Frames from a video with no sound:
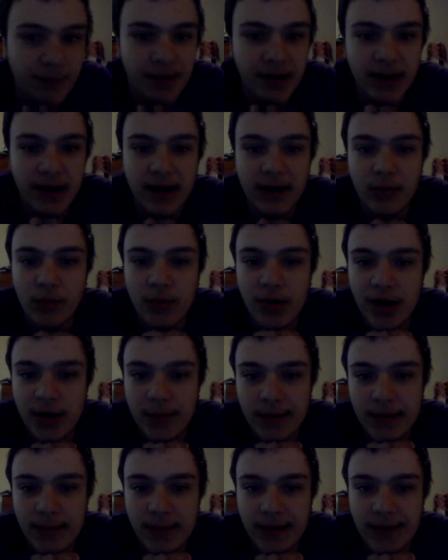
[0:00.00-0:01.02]
been kind of worried
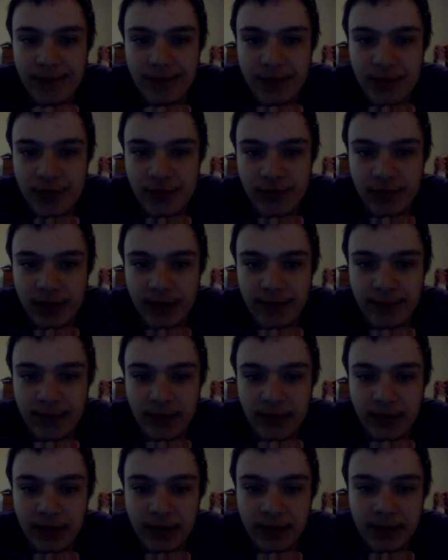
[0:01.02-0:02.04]
about my future and I feel
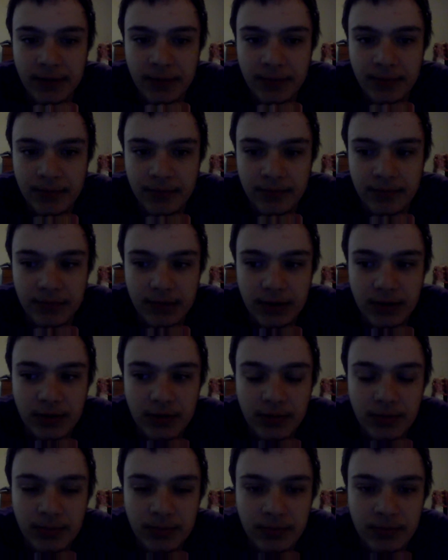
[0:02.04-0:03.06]
like, in
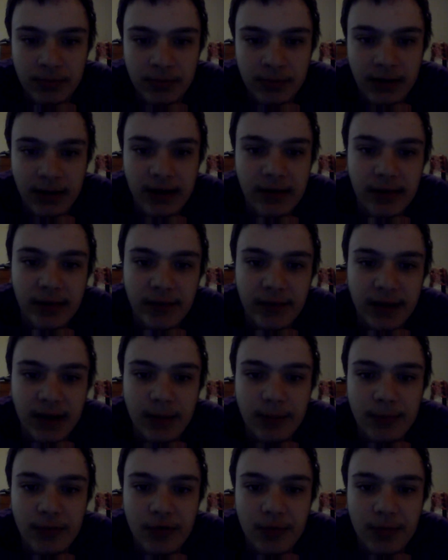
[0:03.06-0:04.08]
case something
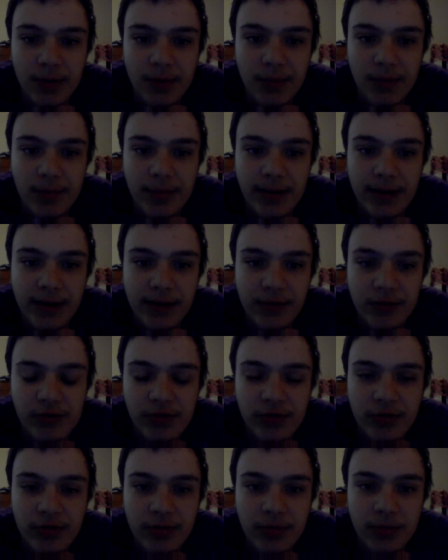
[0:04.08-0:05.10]
happens to me, maybe I can
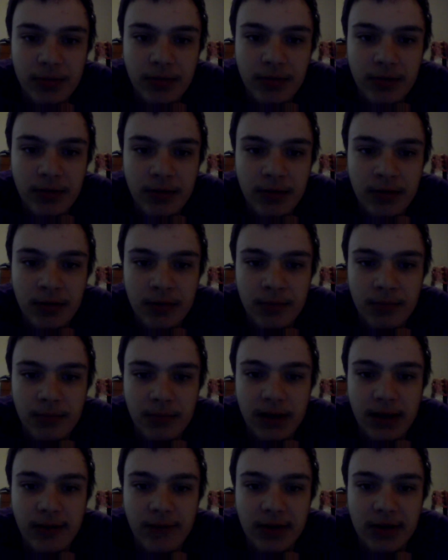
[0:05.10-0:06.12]
just
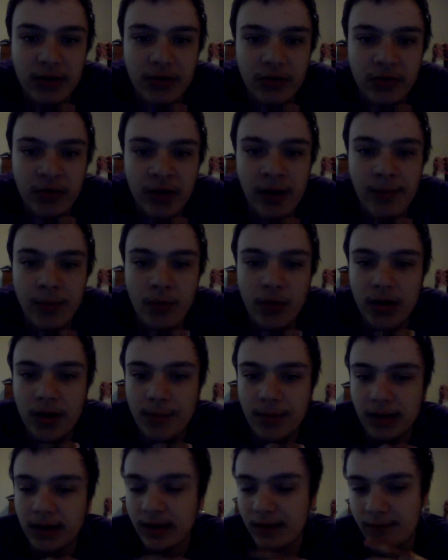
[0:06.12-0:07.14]
make a video describing what I
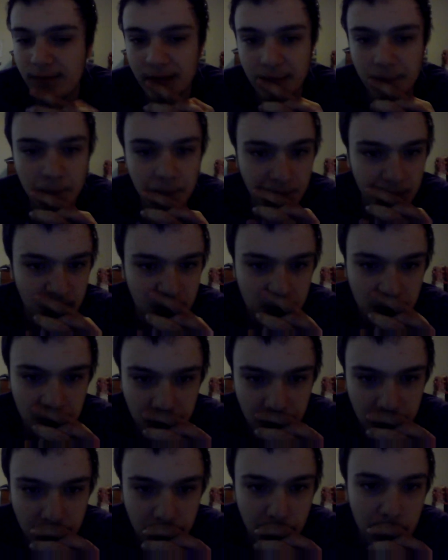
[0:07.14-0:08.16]
believe
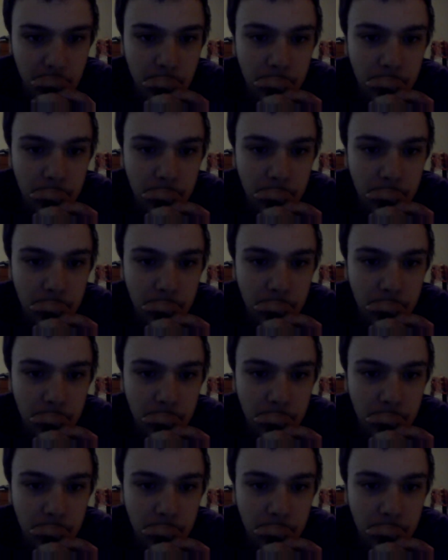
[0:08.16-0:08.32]
in.